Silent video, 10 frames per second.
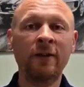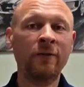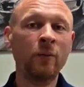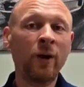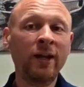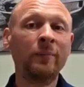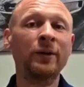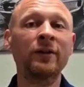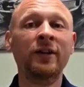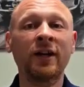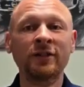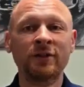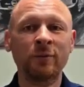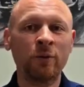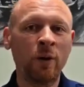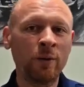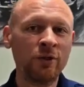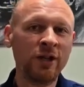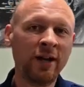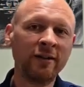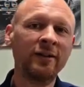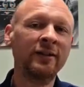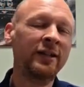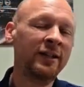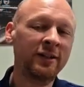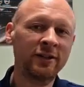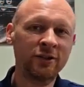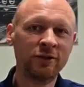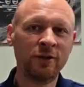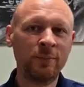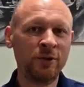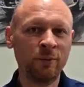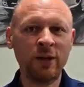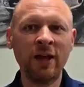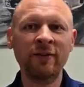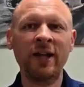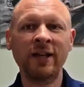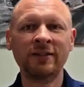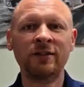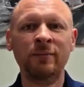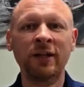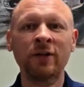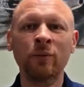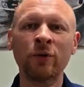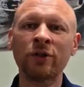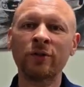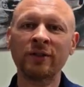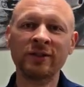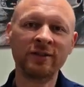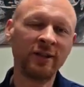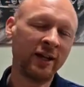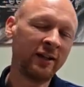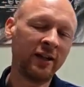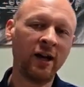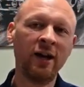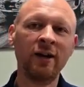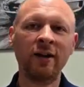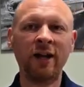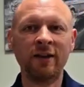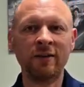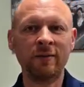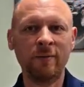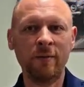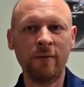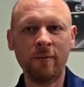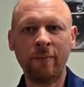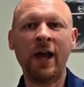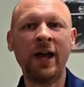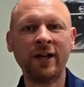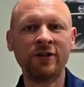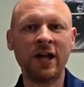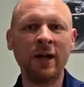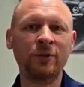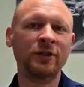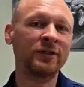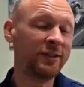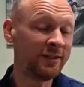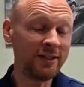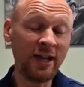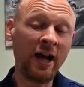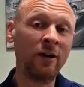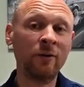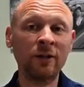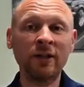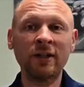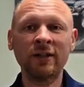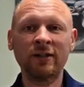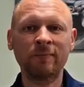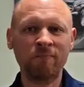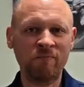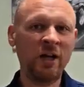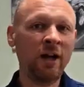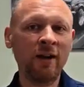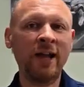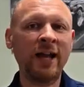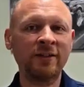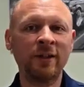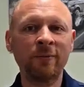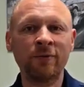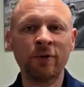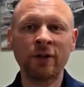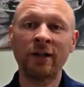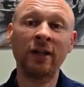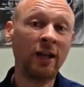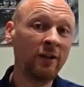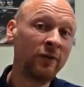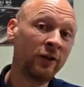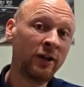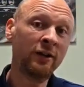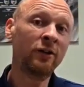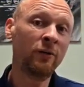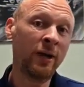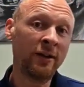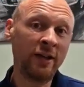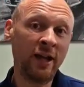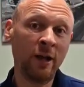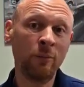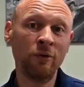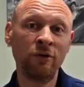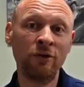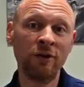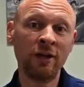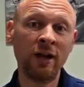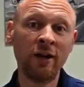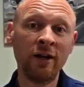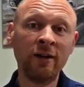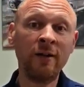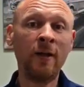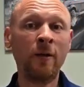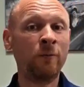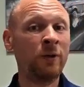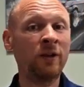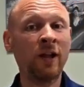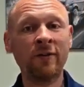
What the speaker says: If you want to build a custom quote, check out the link in the description. We have an estimator where you can select the car and package options and see how it all adds up for you. And if you're in or around the Hamburg, New York area, we'd